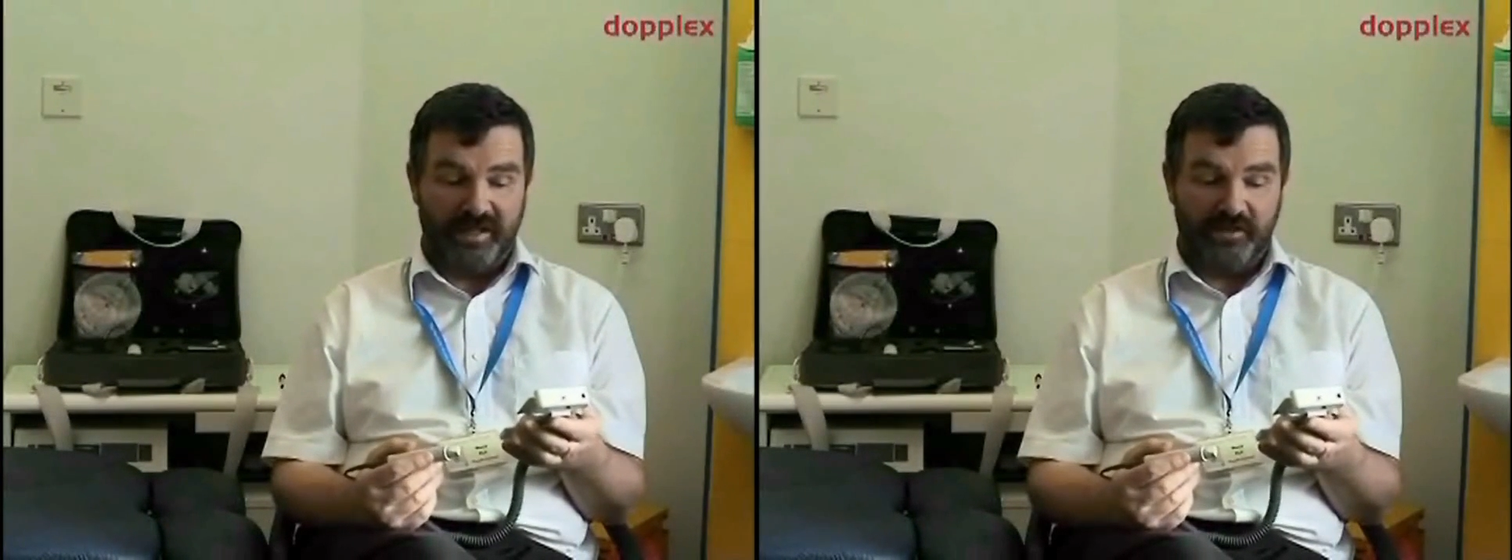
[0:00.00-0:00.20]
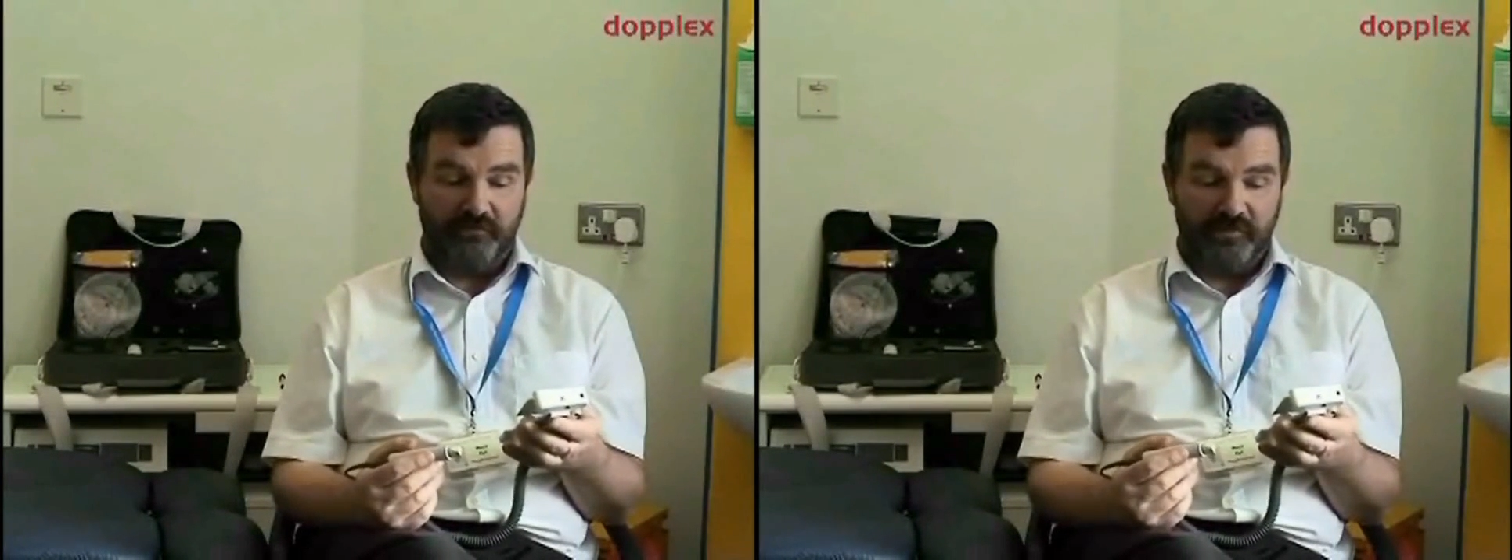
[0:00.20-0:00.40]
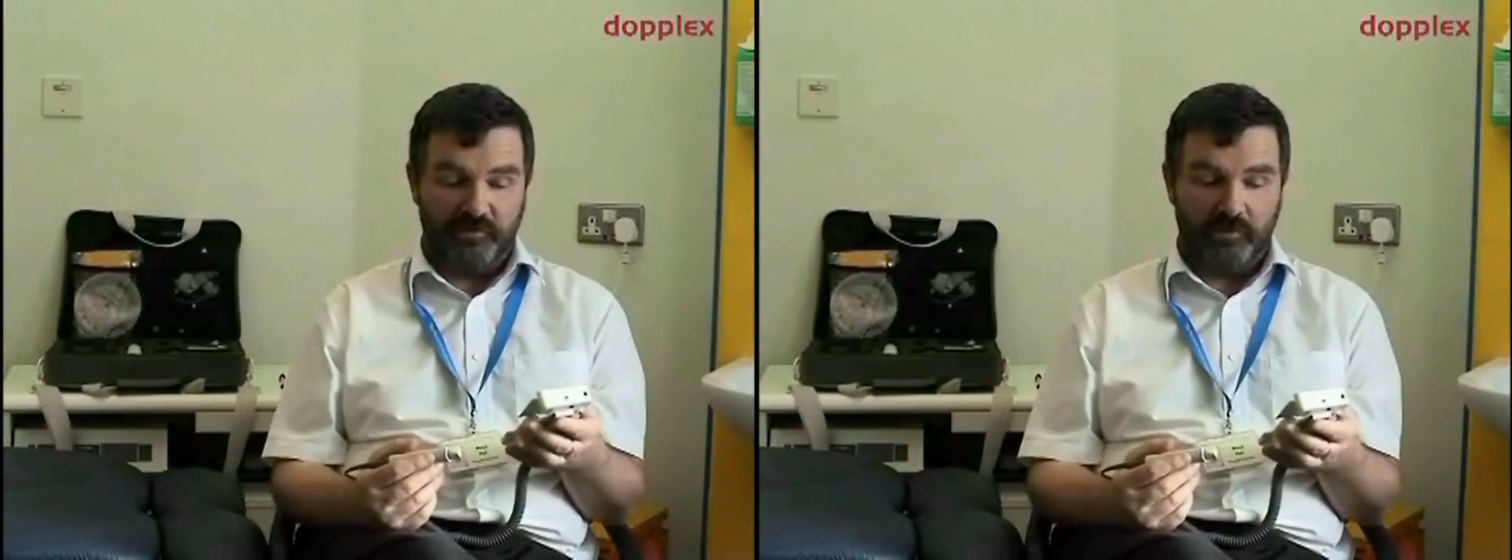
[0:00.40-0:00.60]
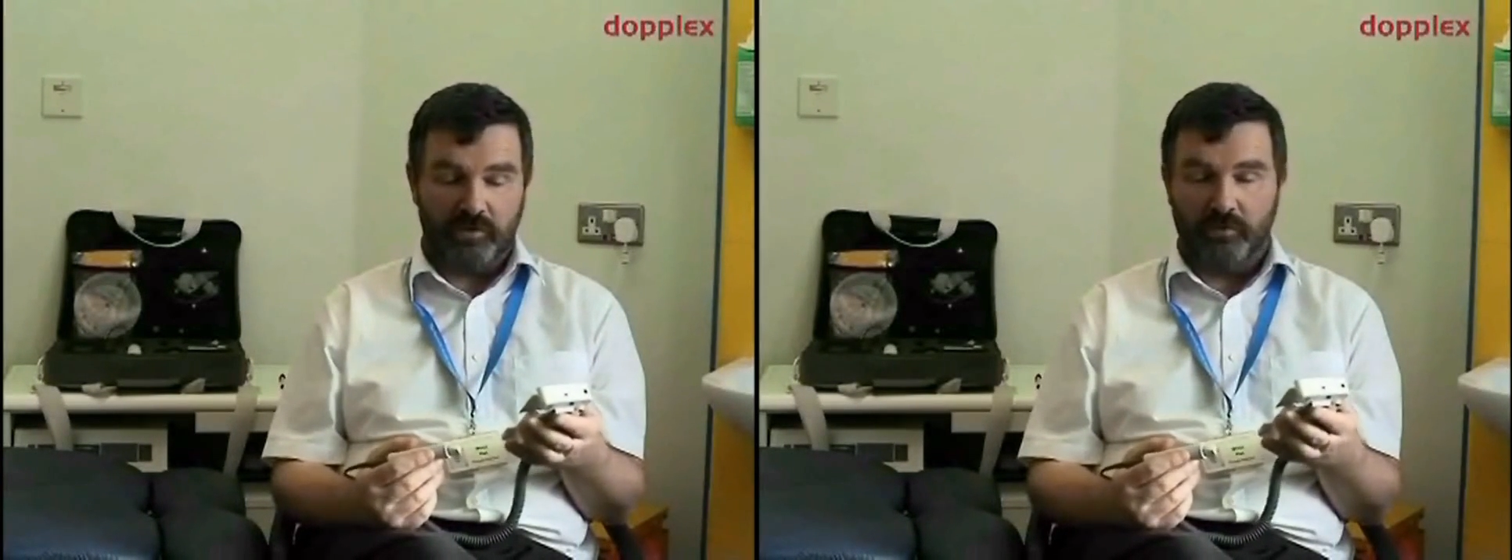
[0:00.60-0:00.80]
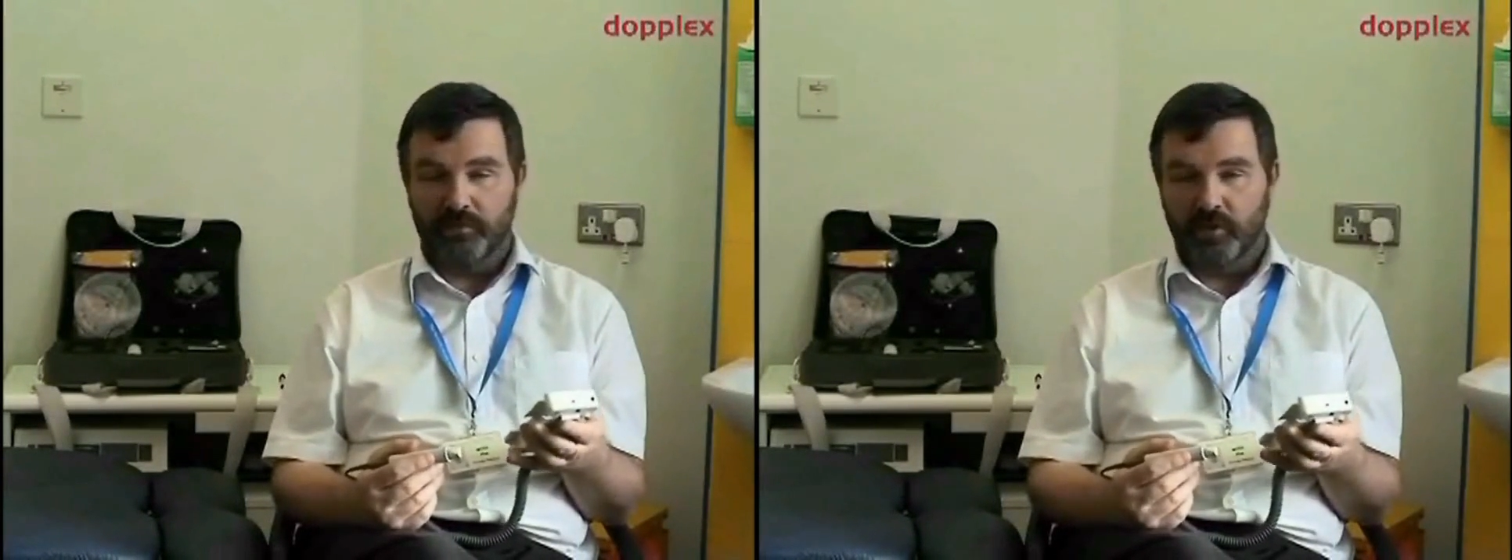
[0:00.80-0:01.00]
and the visible
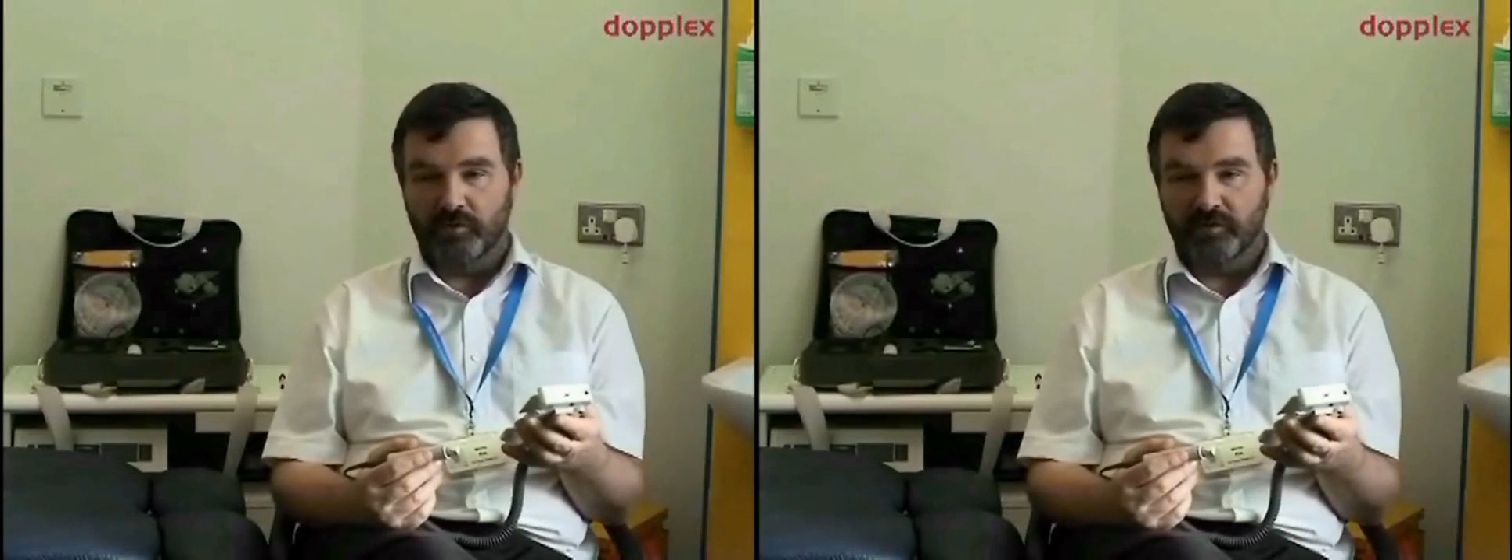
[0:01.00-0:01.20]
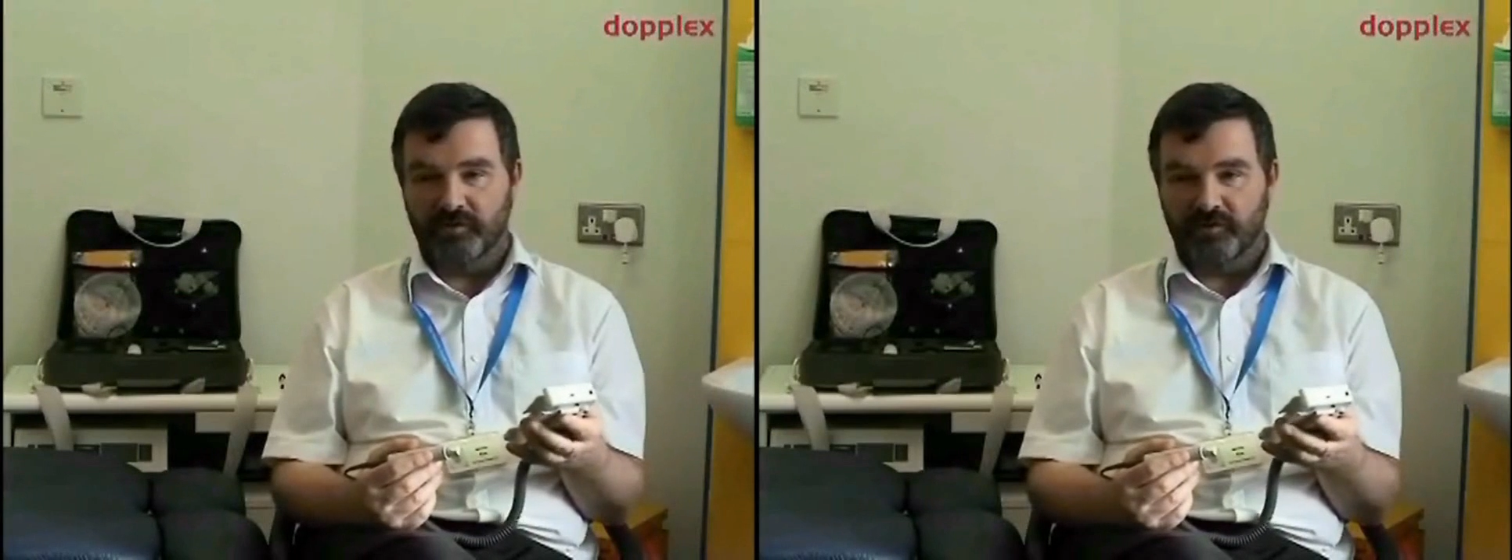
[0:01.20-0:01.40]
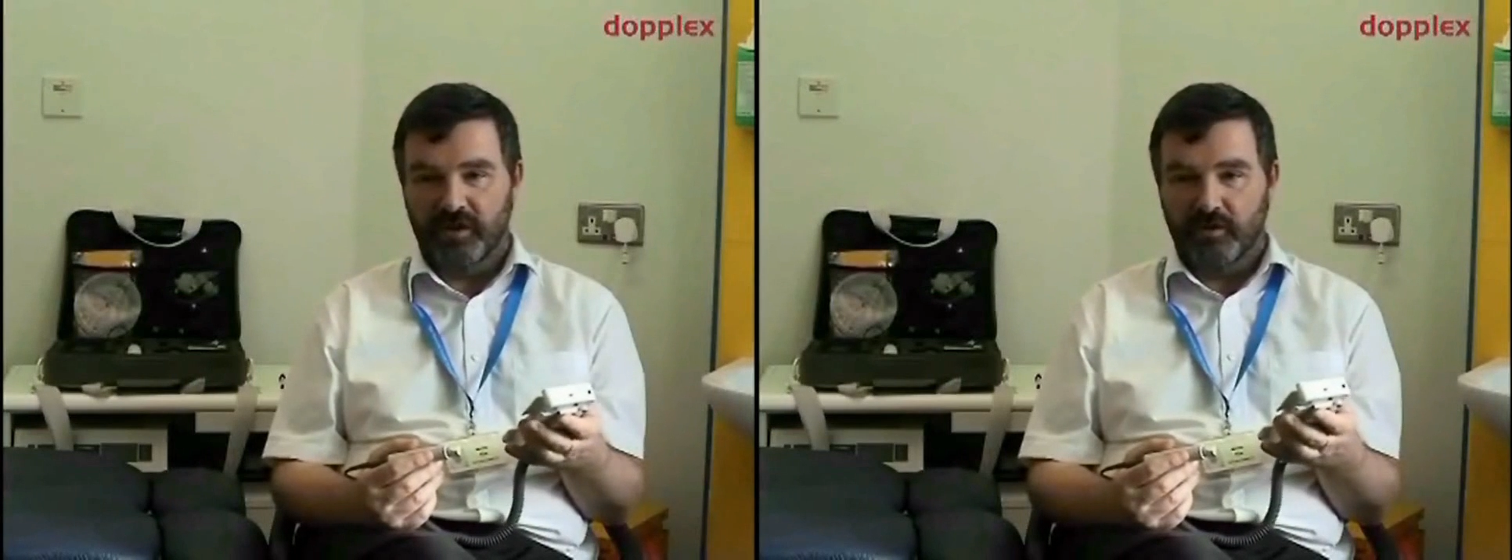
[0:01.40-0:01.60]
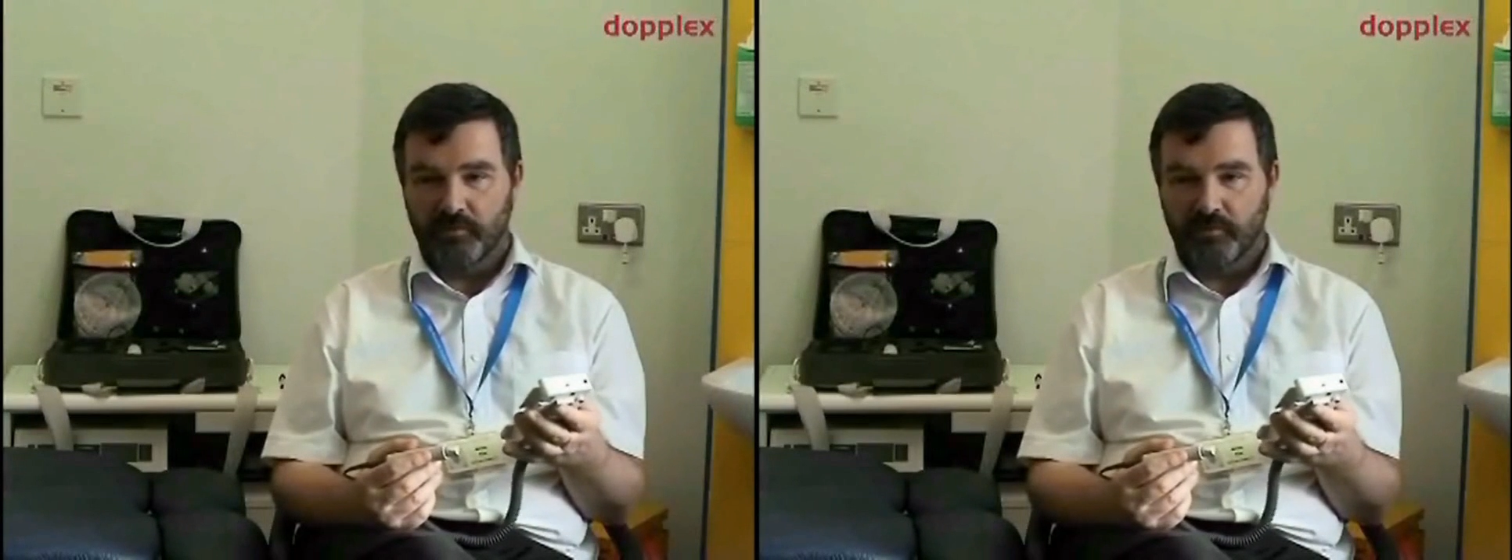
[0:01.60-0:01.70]
component